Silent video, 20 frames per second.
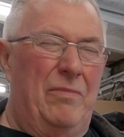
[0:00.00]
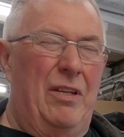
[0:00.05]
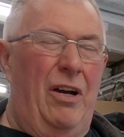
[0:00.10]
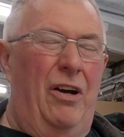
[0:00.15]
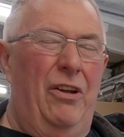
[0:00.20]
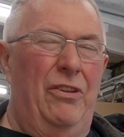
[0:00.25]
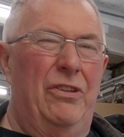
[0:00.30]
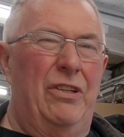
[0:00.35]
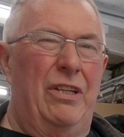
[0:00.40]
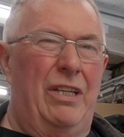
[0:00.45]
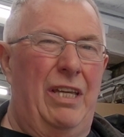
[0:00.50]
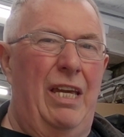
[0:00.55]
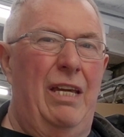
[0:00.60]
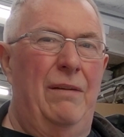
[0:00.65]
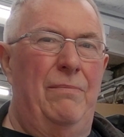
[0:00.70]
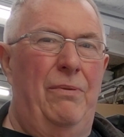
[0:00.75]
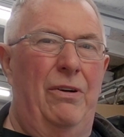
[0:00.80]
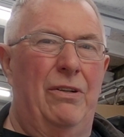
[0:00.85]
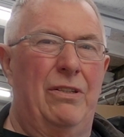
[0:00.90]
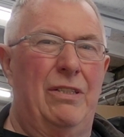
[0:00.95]
Honda
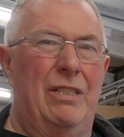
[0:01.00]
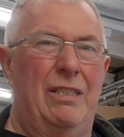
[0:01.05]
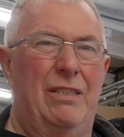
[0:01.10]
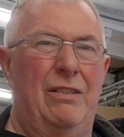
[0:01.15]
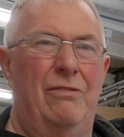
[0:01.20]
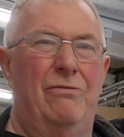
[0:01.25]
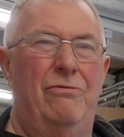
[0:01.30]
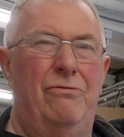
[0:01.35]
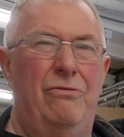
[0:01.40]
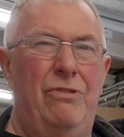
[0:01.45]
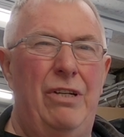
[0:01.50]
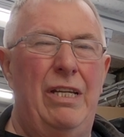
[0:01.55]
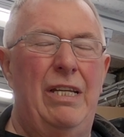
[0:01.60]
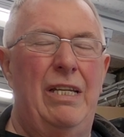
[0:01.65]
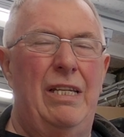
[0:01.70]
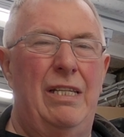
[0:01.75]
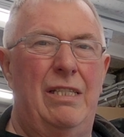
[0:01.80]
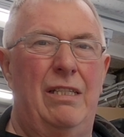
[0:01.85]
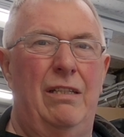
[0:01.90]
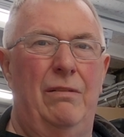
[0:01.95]
gearboxes are
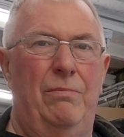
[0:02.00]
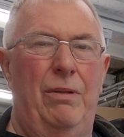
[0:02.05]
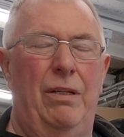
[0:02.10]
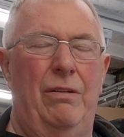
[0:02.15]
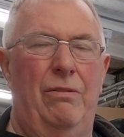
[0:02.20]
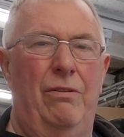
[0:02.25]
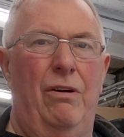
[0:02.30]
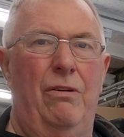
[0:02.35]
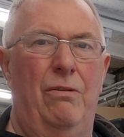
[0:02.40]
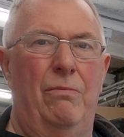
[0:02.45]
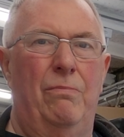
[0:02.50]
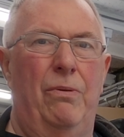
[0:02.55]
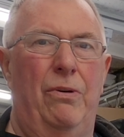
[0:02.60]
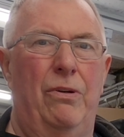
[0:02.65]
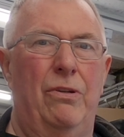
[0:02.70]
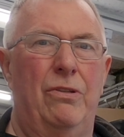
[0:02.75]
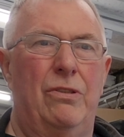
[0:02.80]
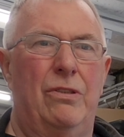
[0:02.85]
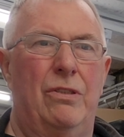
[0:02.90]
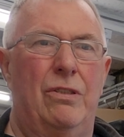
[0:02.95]
reasonably
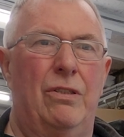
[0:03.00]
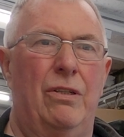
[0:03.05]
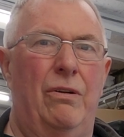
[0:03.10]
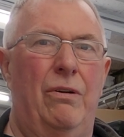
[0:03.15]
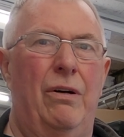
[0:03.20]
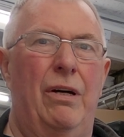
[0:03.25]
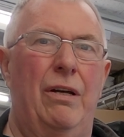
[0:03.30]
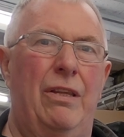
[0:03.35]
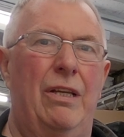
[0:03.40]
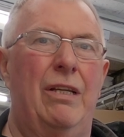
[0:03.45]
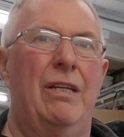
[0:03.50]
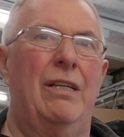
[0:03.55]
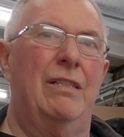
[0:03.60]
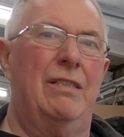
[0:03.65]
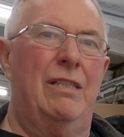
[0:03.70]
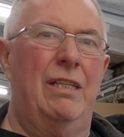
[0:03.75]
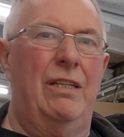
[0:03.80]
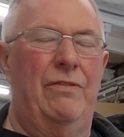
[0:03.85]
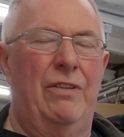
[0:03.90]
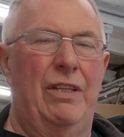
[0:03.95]
robust, so I think
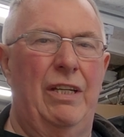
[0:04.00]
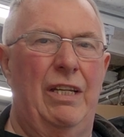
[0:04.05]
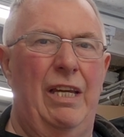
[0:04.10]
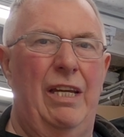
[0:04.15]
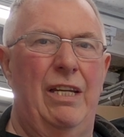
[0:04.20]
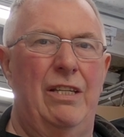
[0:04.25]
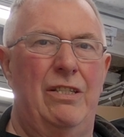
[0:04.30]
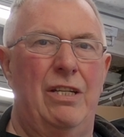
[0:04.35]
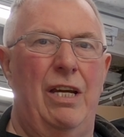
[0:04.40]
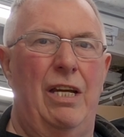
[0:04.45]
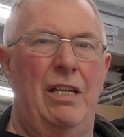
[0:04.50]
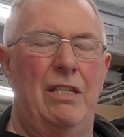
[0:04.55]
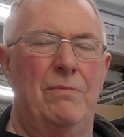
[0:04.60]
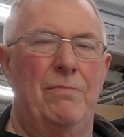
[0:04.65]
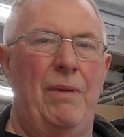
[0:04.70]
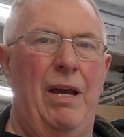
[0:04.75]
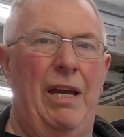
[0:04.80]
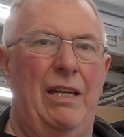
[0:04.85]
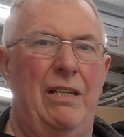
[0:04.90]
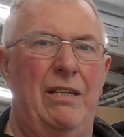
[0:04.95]
it's either the gear change
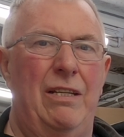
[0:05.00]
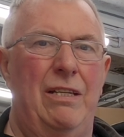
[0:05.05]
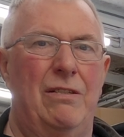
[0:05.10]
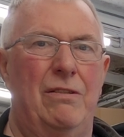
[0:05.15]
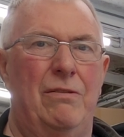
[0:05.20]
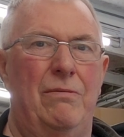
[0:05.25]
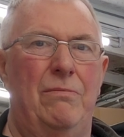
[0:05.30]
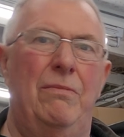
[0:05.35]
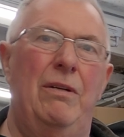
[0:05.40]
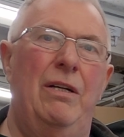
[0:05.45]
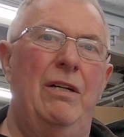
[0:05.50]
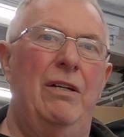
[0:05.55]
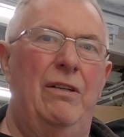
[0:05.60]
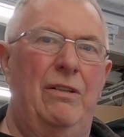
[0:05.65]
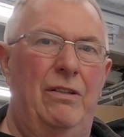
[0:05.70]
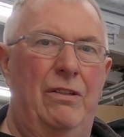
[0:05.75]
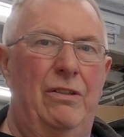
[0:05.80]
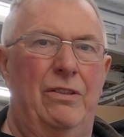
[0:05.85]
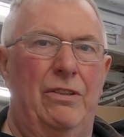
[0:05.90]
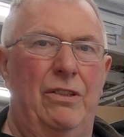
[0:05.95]
mechanism
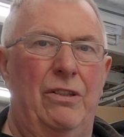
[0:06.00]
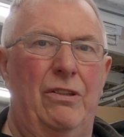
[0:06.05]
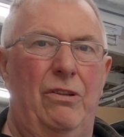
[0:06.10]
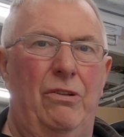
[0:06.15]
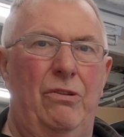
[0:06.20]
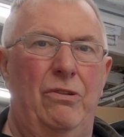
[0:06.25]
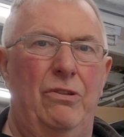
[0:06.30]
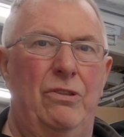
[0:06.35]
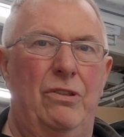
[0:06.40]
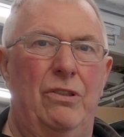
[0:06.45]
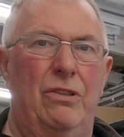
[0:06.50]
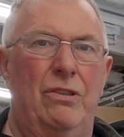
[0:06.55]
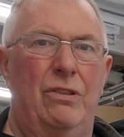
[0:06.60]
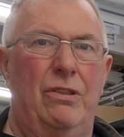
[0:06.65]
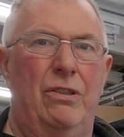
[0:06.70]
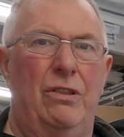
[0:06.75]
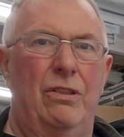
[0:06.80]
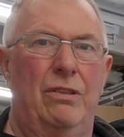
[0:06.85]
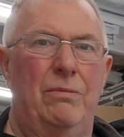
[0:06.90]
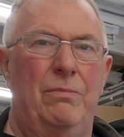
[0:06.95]
or the clutch that's
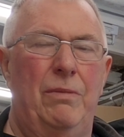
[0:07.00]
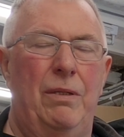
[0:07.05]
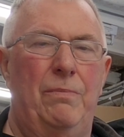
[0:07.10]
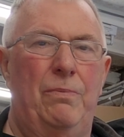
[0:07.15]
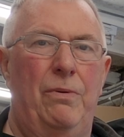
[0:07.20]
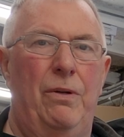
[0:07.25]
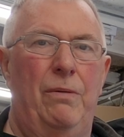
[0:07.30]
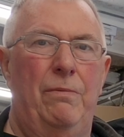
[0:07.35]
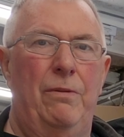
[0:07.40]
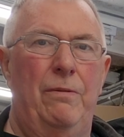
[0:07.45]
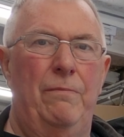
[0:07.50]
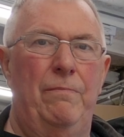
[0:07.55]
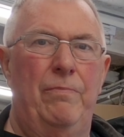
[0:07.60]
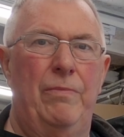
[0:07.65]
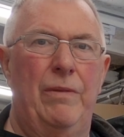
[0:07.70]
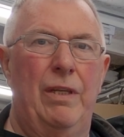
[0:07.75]
causing me a problem.